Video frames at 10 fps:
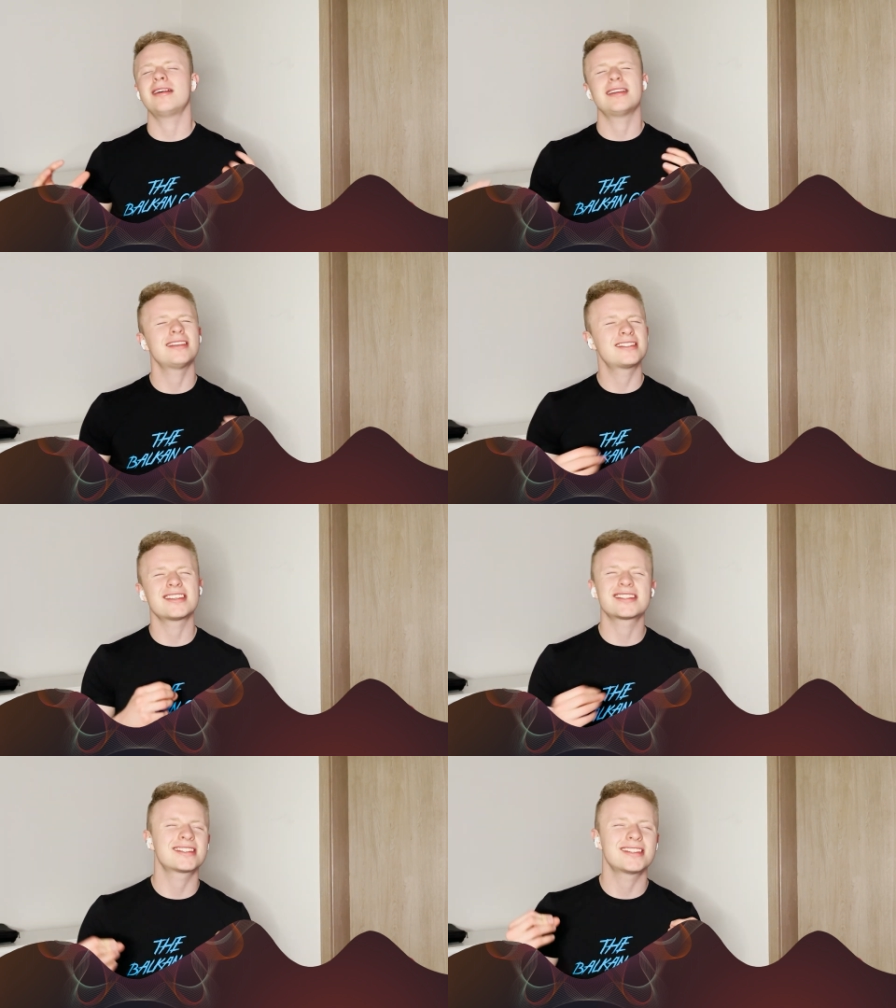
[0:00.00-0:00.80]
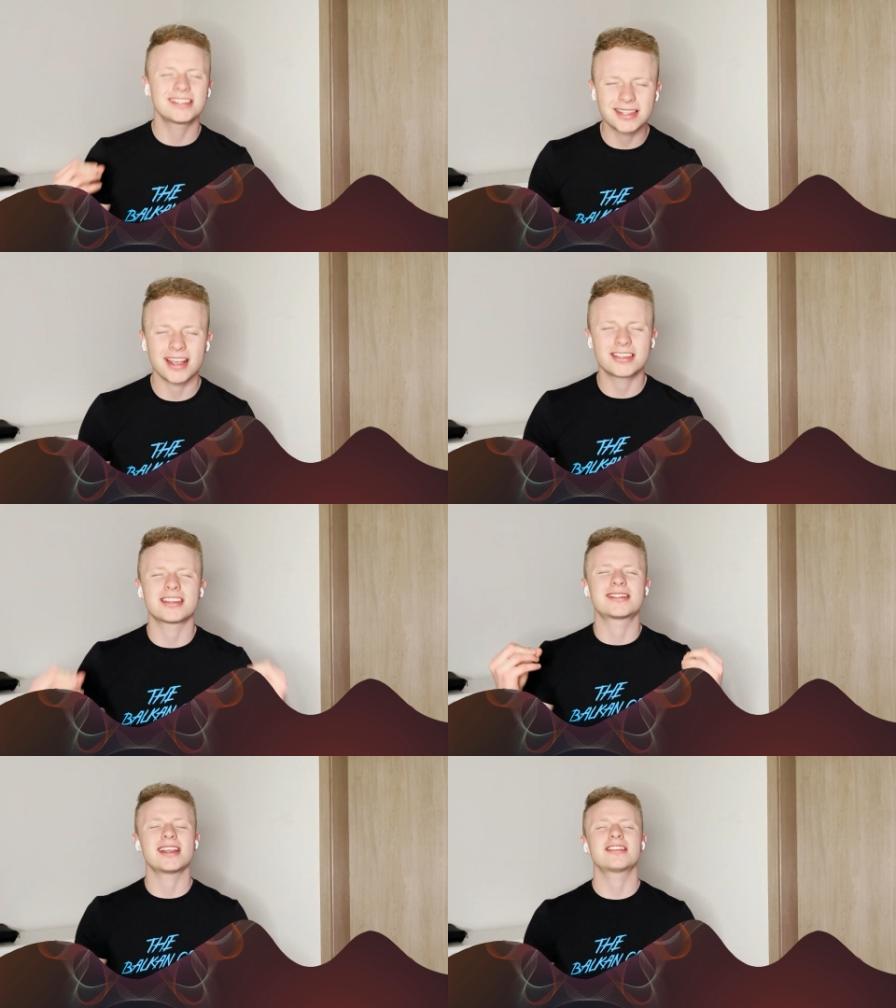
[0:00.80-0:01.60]
It's just such
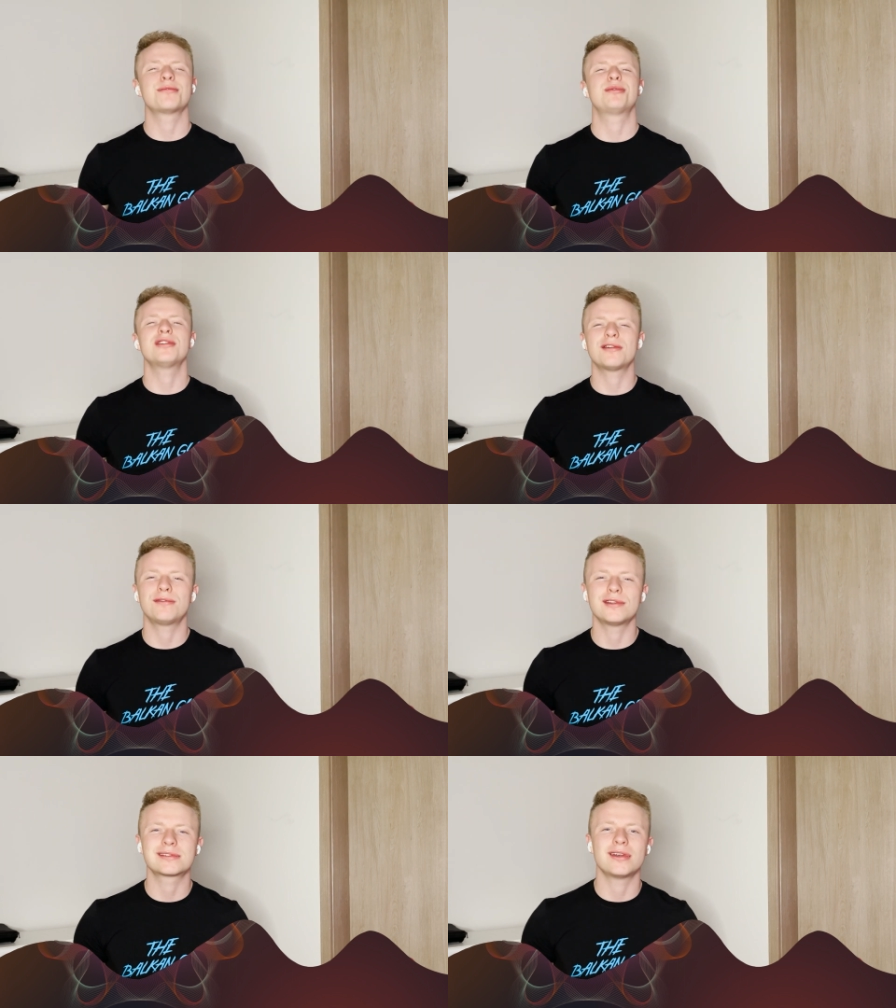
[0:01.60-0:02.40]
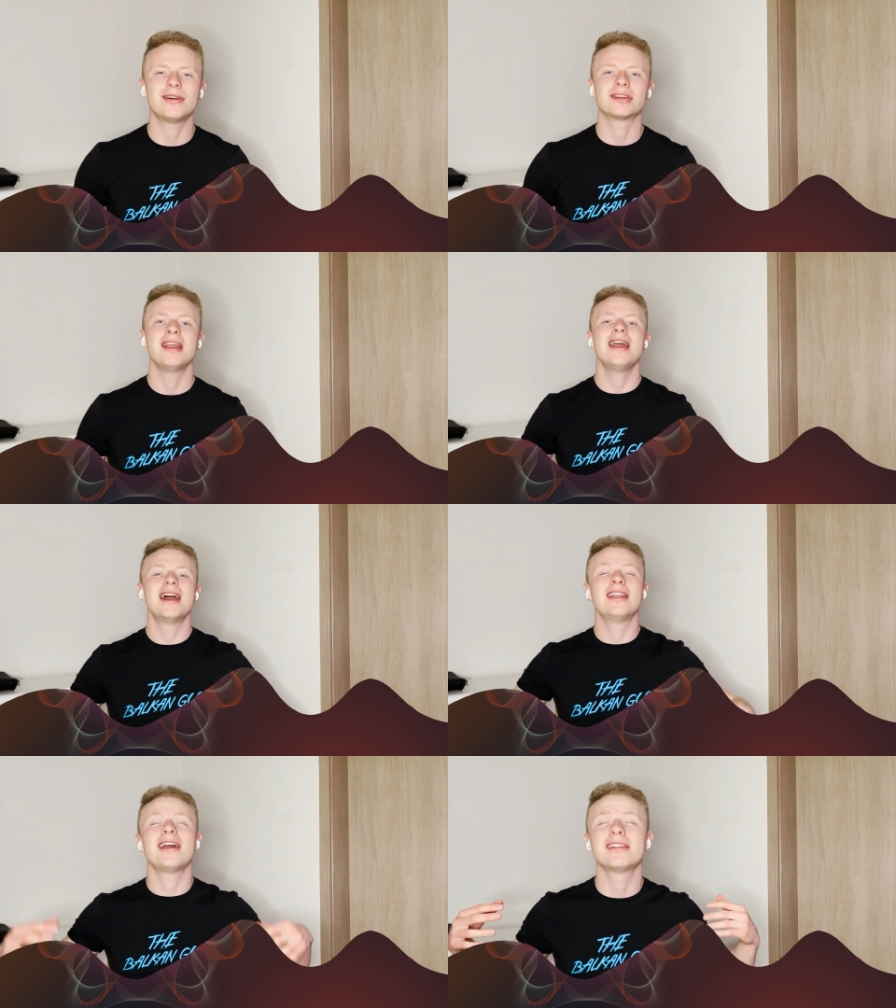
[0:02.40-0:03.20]
a beautiful song,
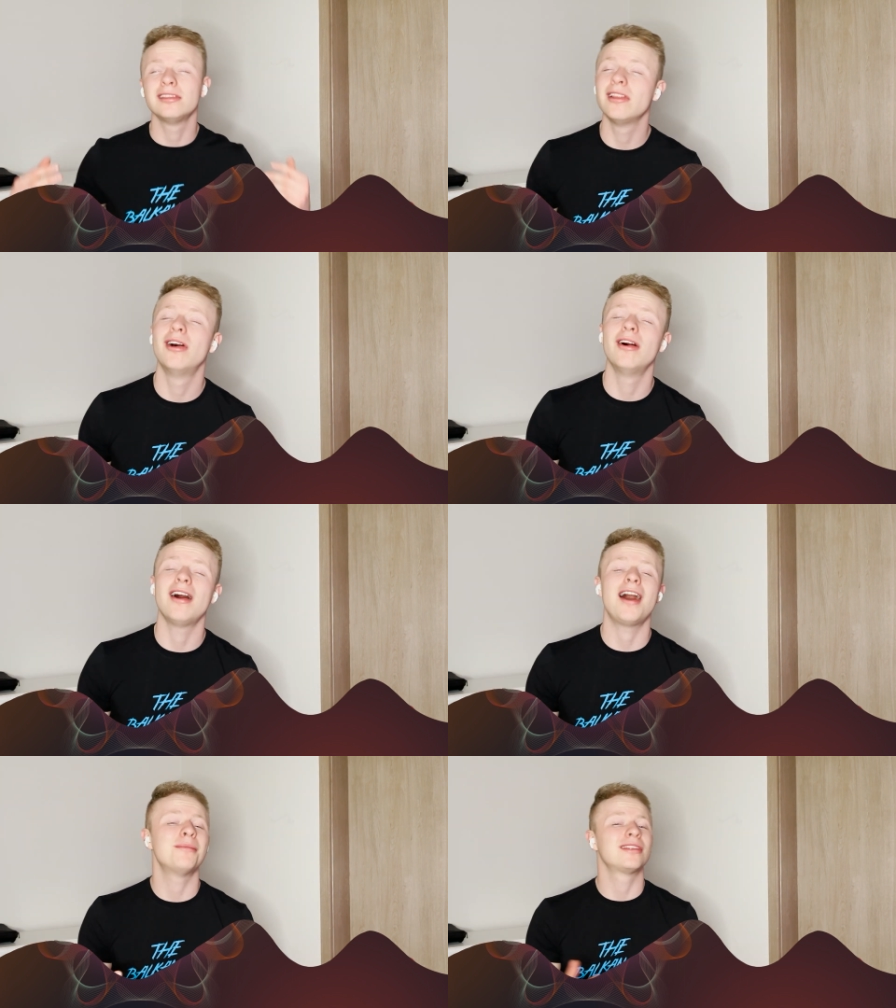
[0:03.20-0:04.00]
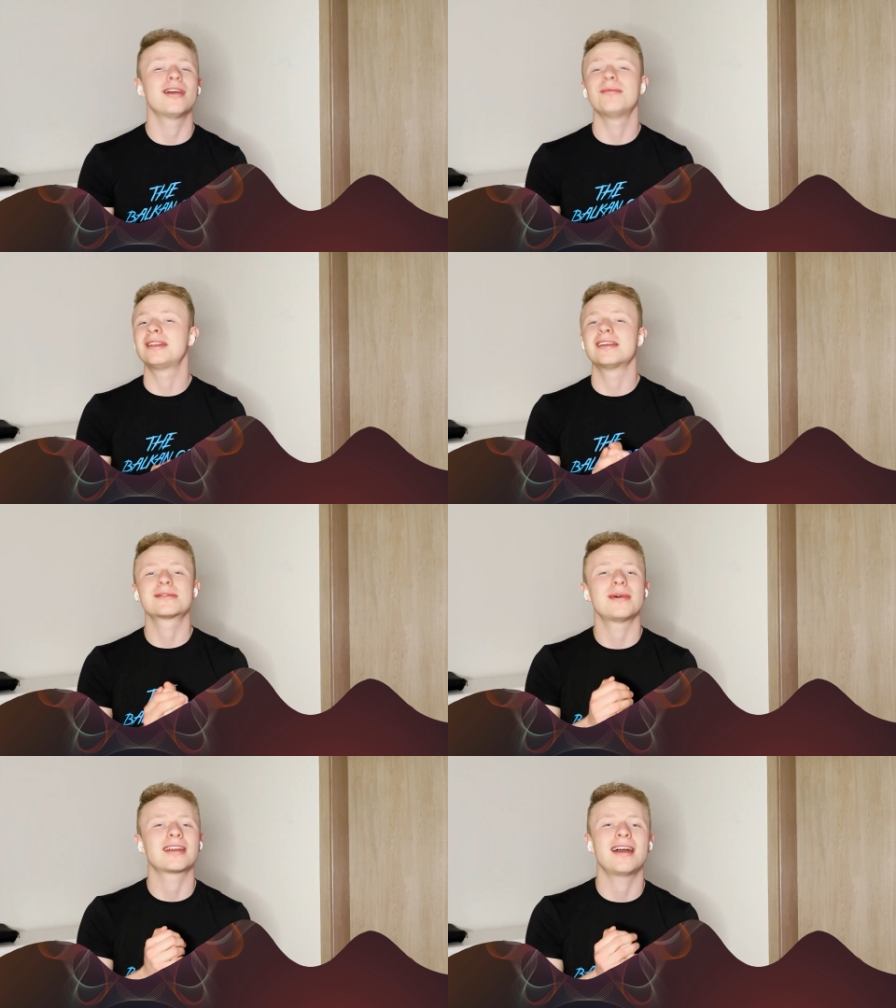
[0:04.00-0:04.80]
and I'm in love with this
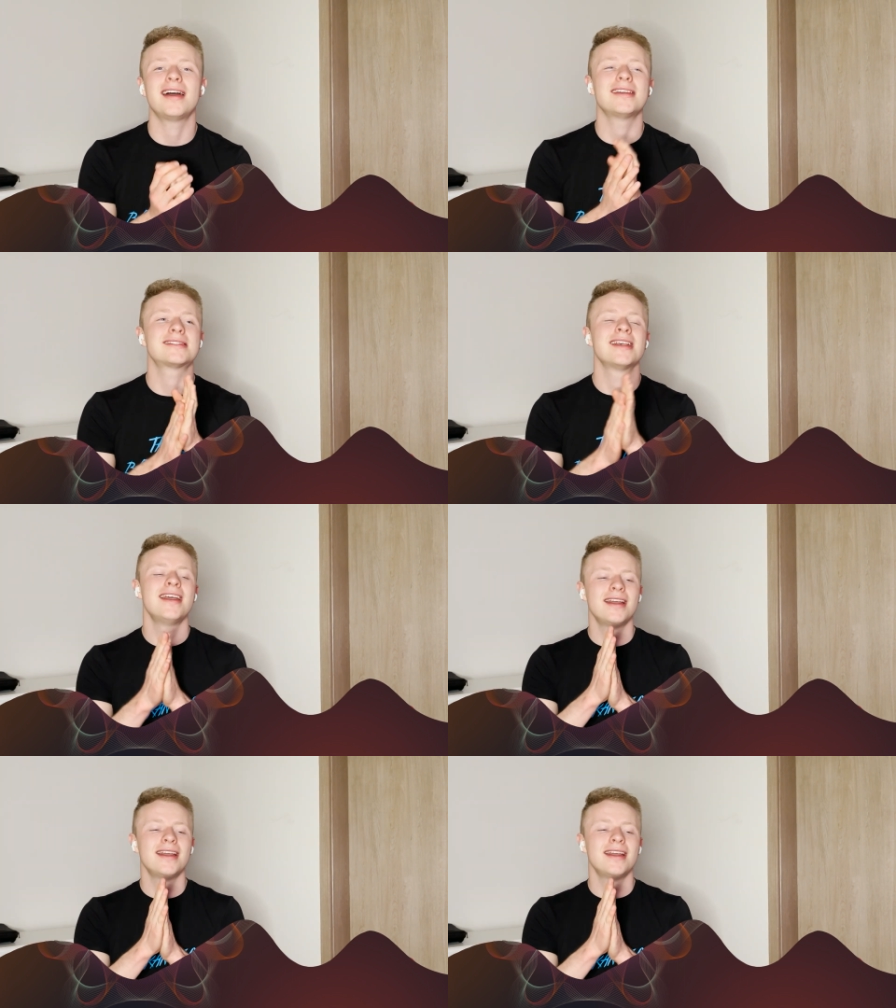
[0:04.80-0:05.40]
one, guys.